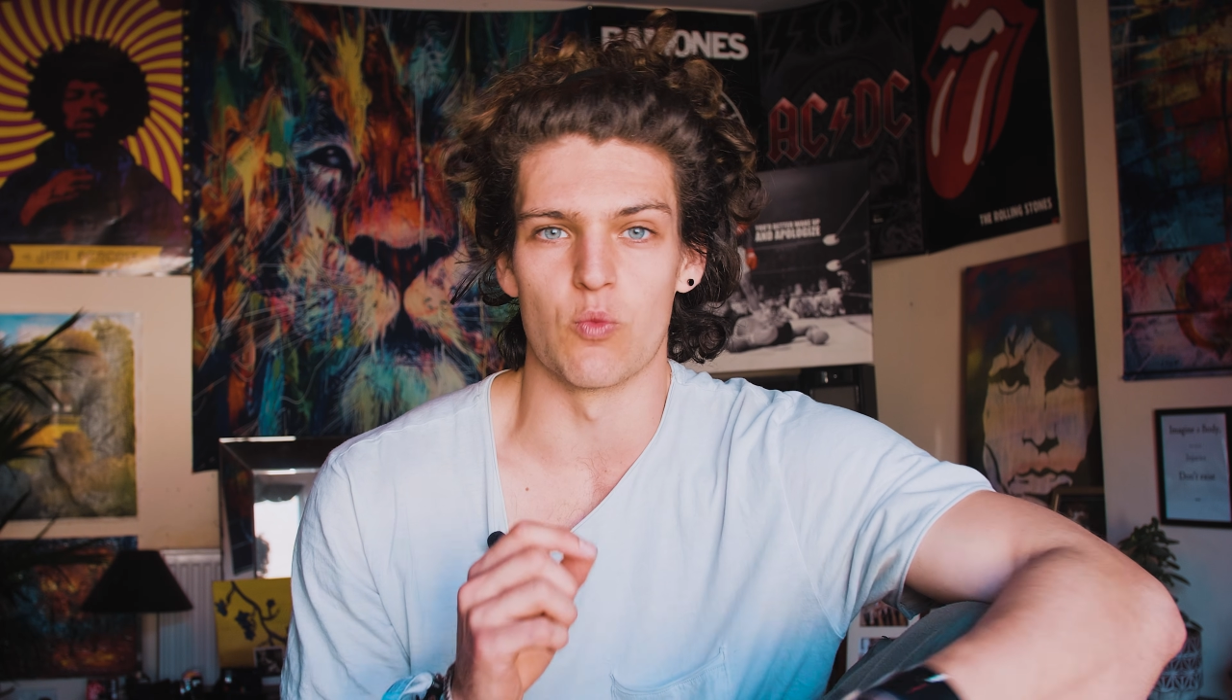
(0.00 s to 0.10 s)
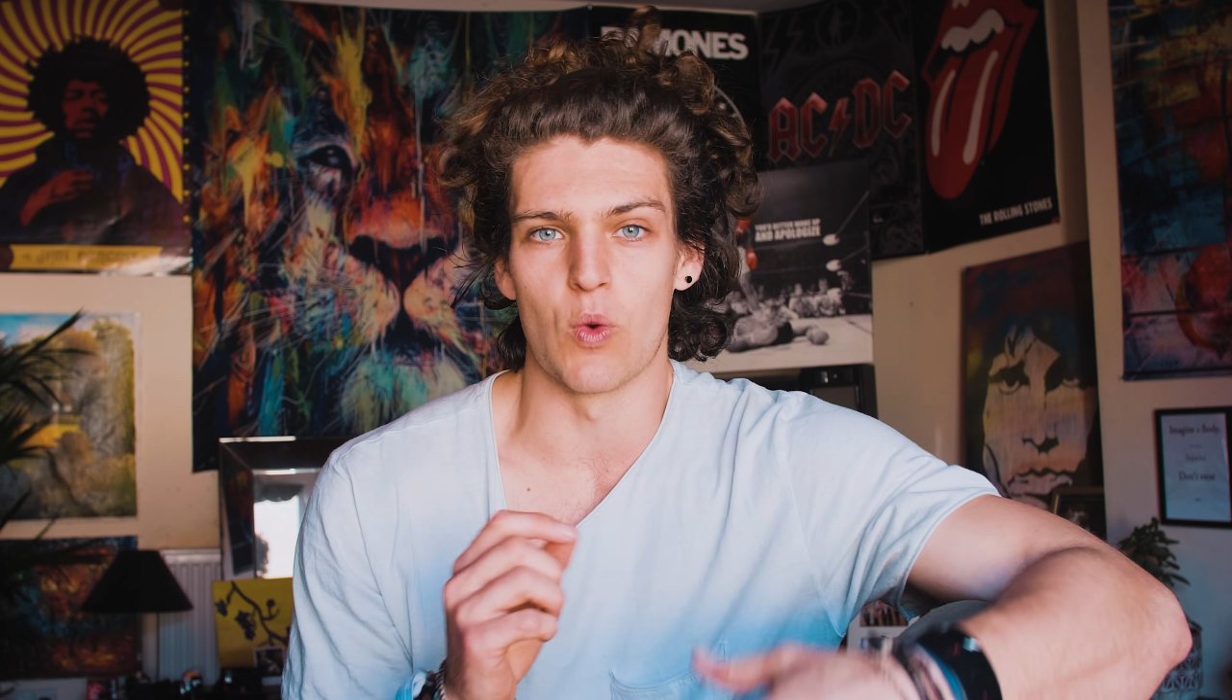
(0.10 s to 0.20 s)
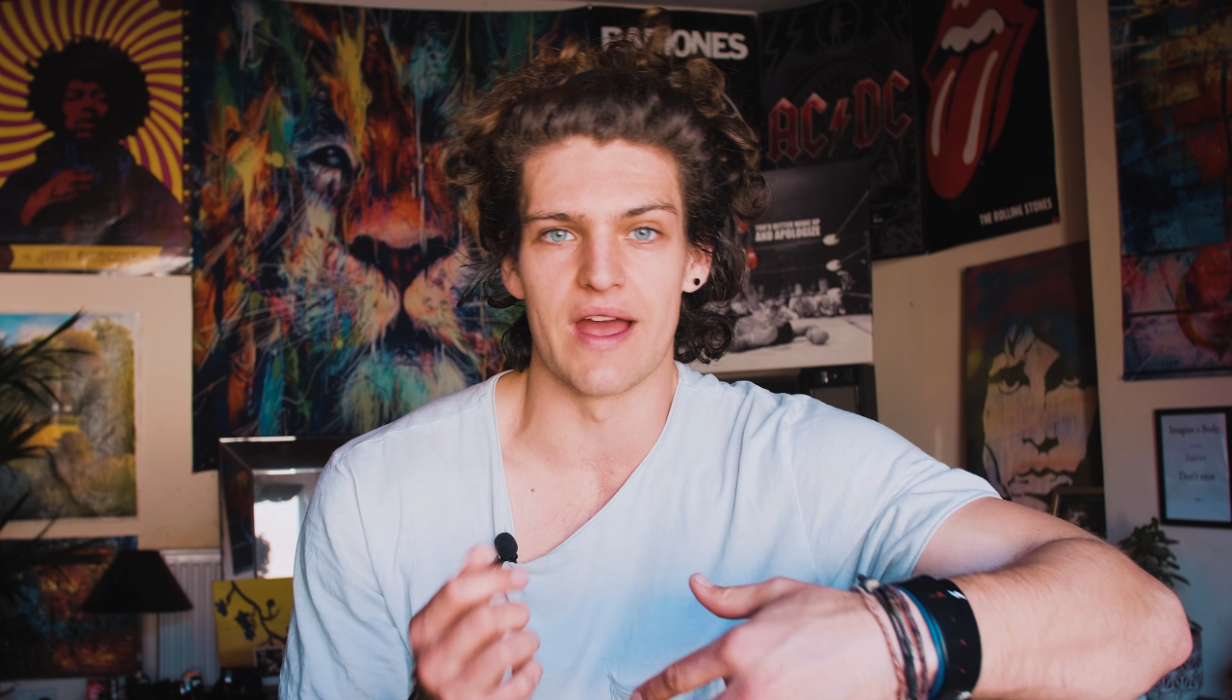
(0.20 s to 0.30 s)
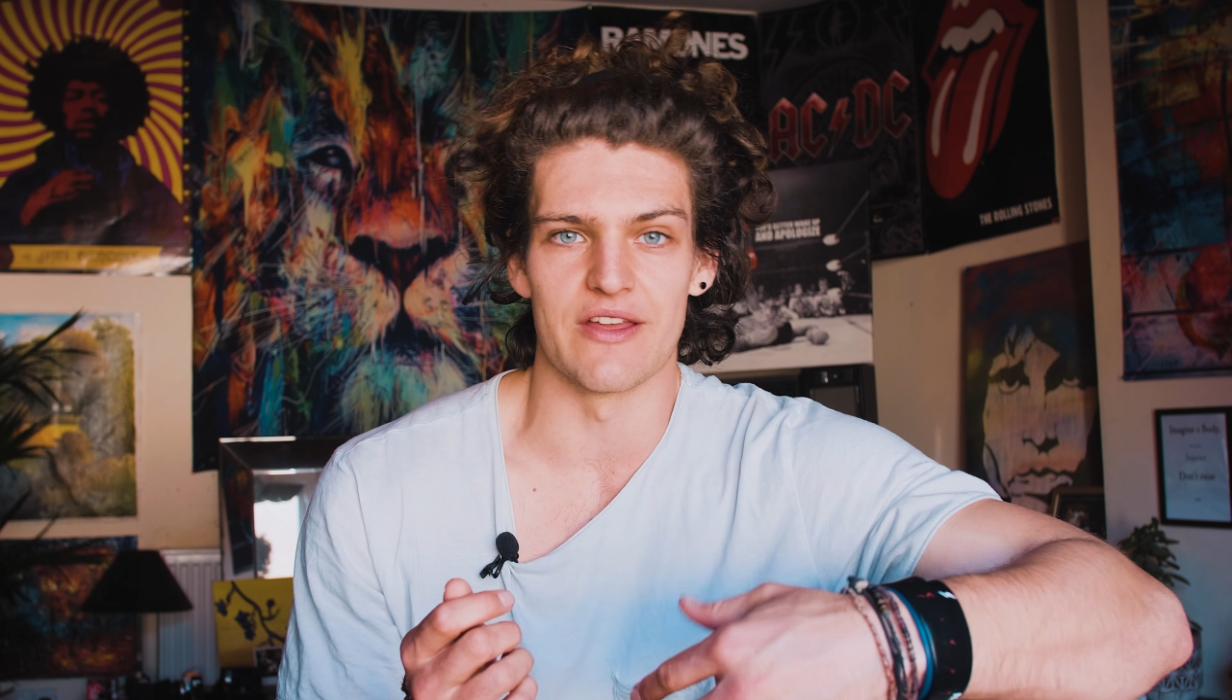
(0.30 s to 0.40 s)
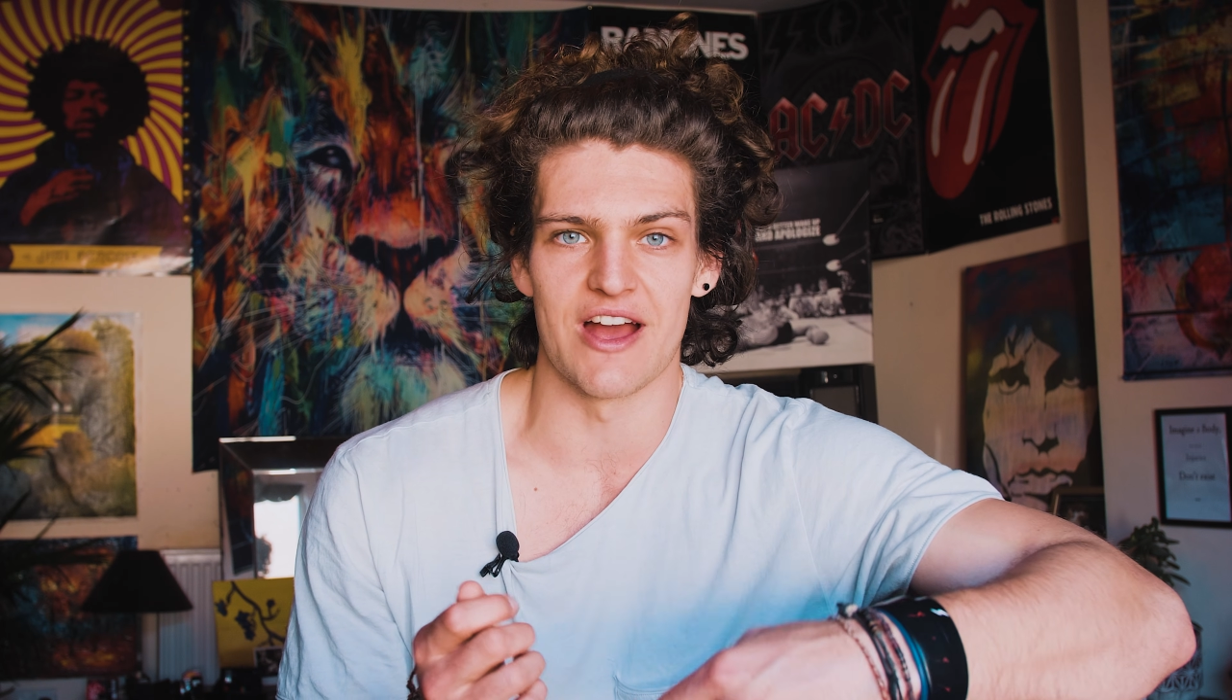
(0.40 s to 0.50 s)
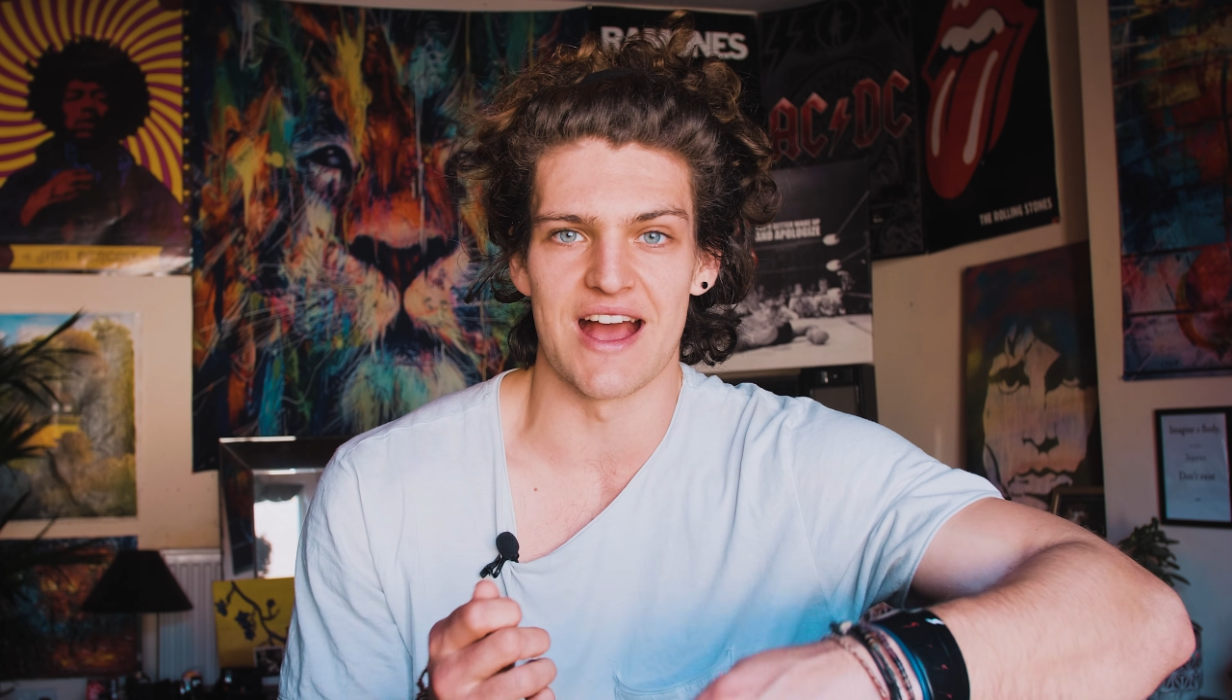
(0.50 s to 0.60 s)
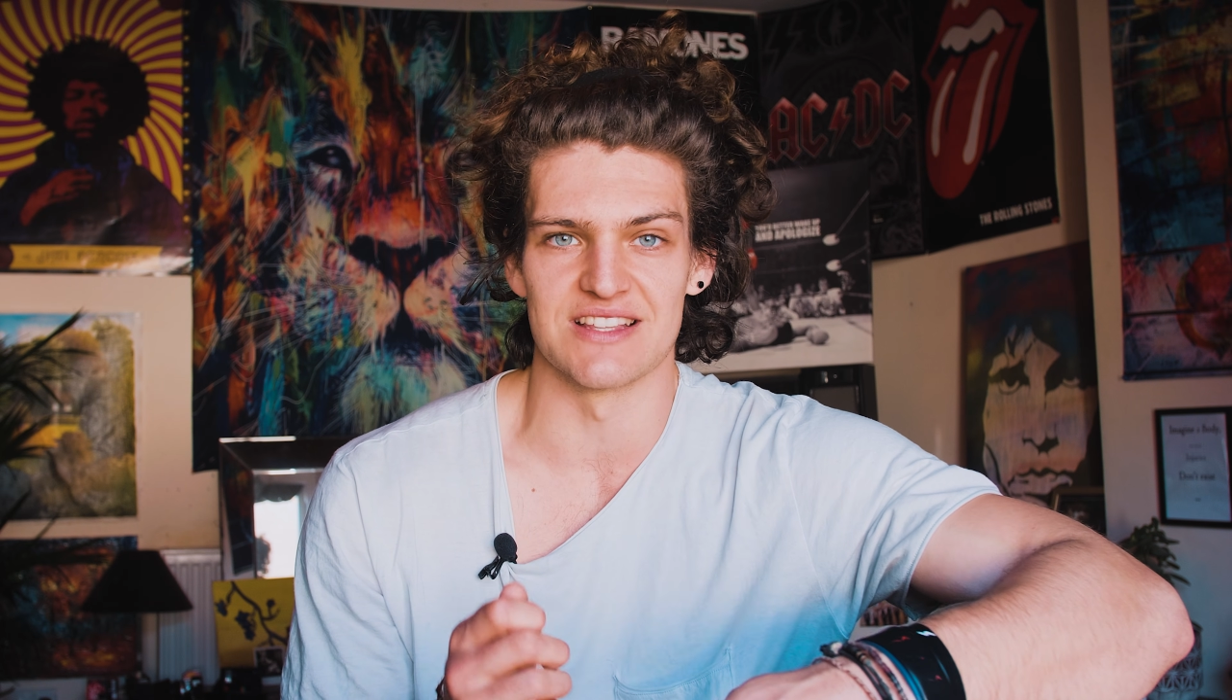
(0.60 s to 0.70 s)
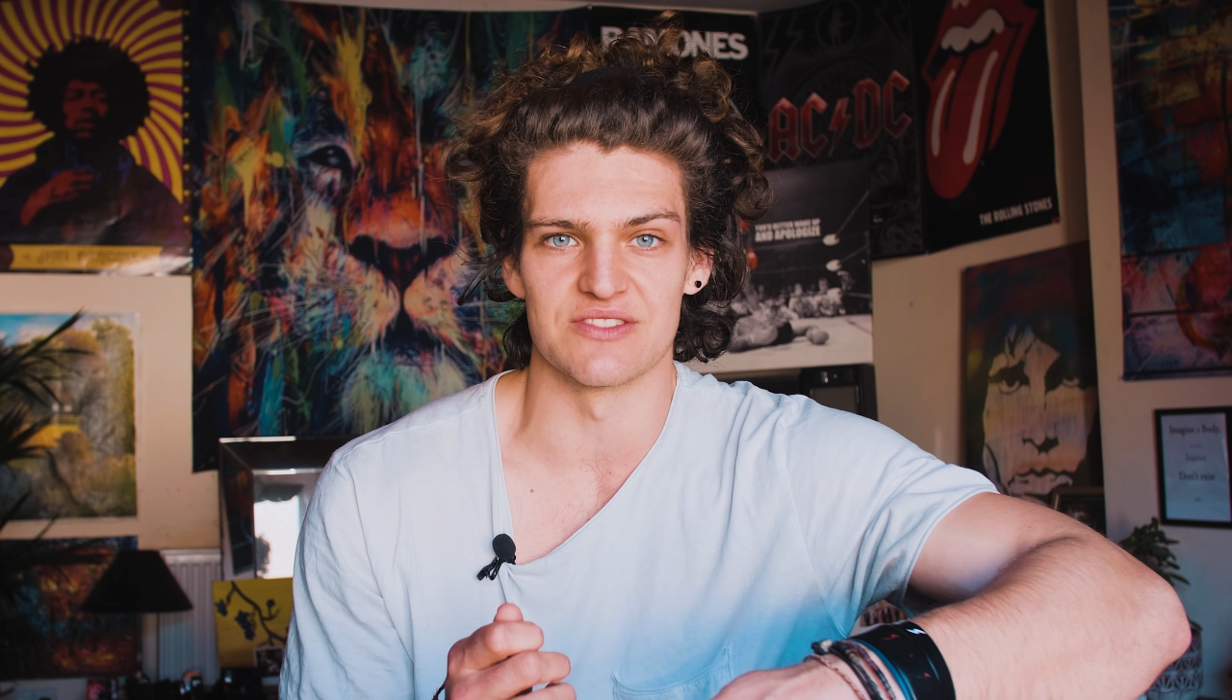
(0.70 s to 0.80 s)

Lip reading: where your hands